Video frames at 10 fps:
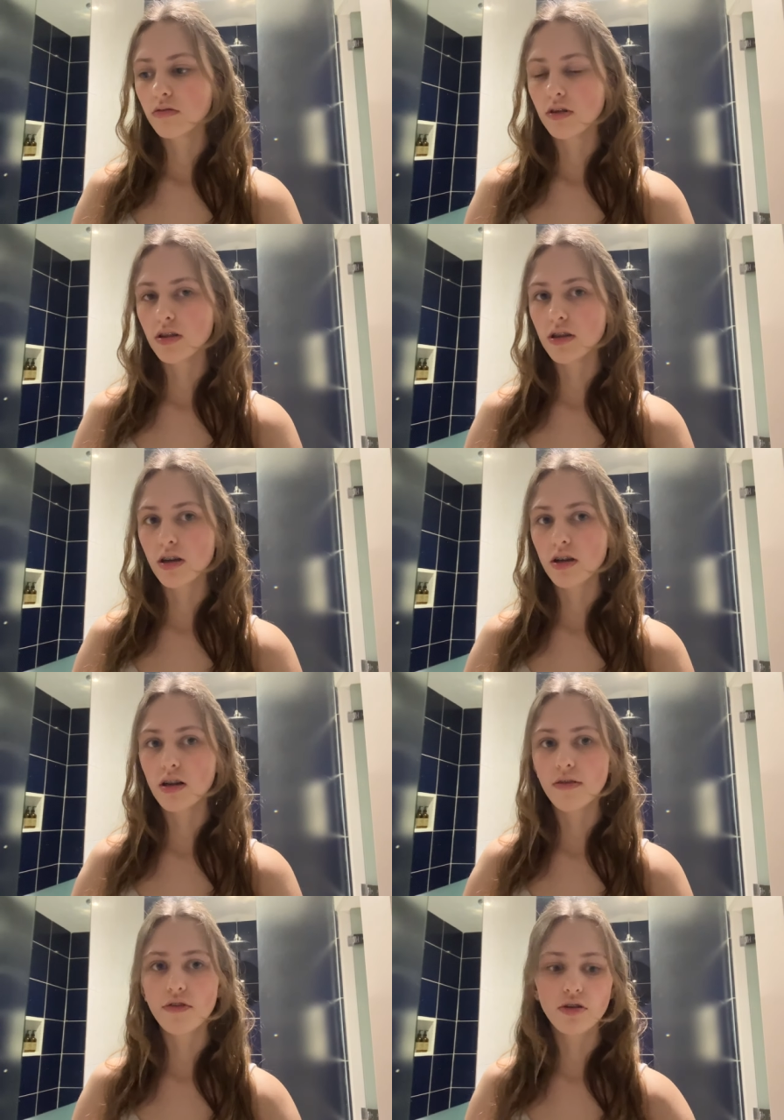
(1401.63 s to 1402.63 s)
it's like
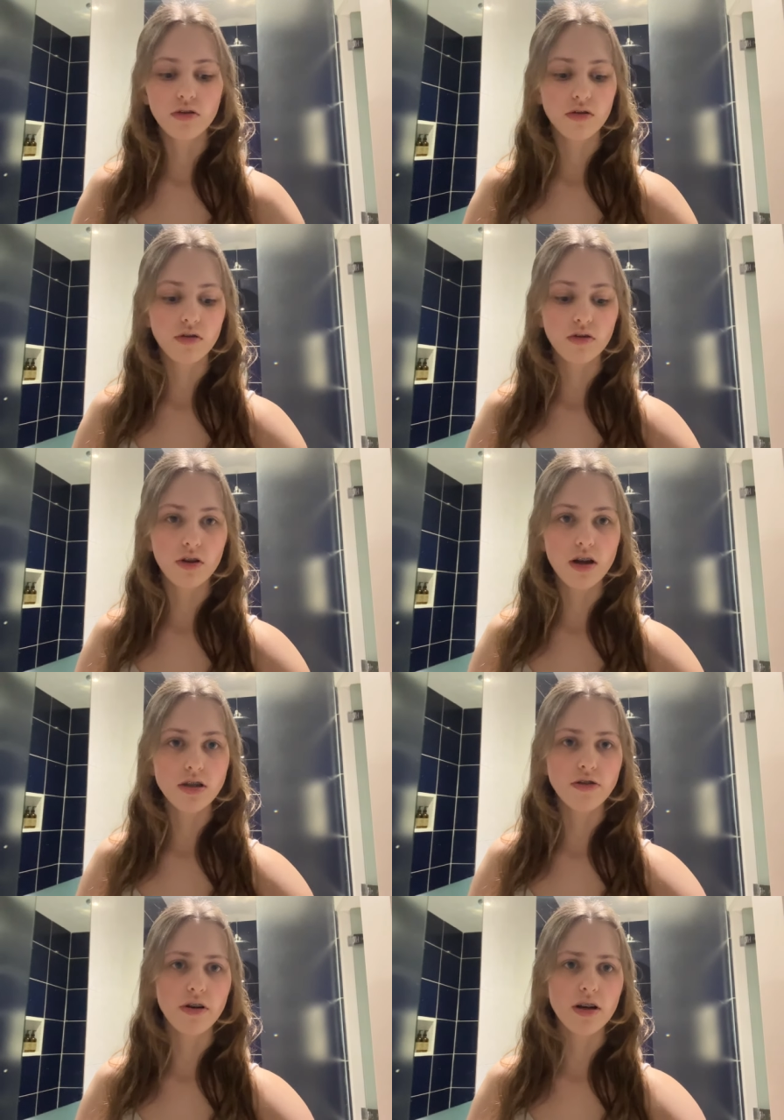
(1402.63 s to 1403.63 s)

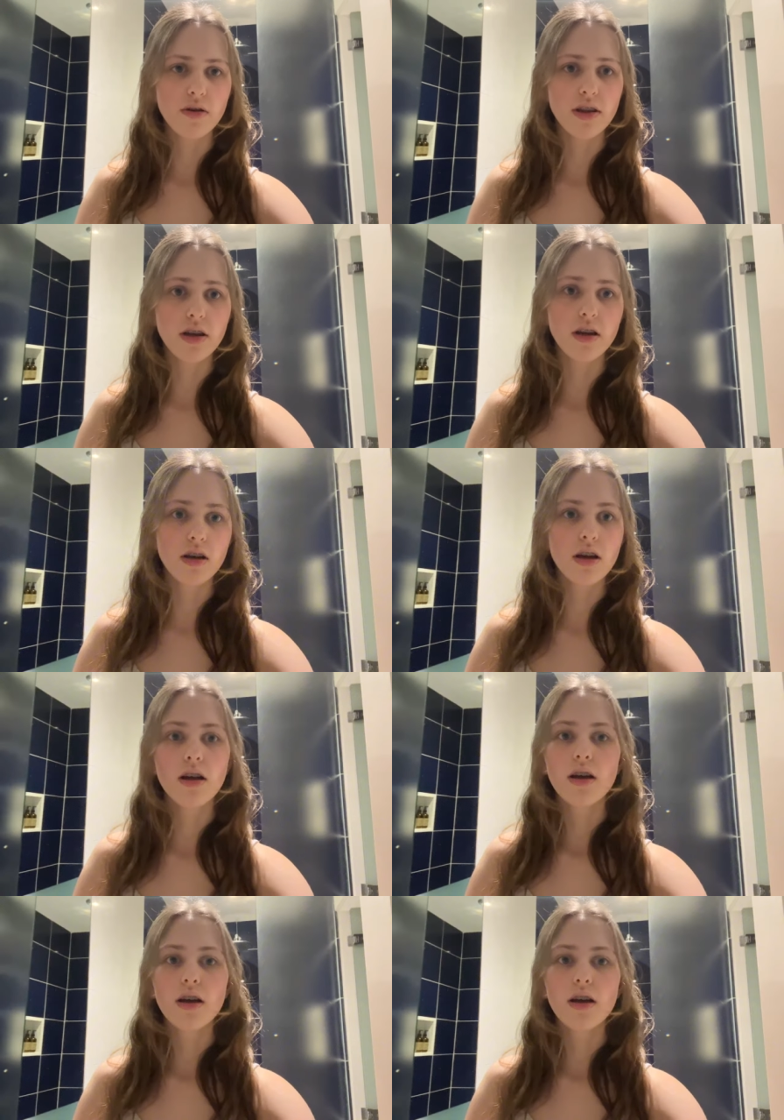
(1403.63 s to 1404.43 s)
11.30 right now, I think.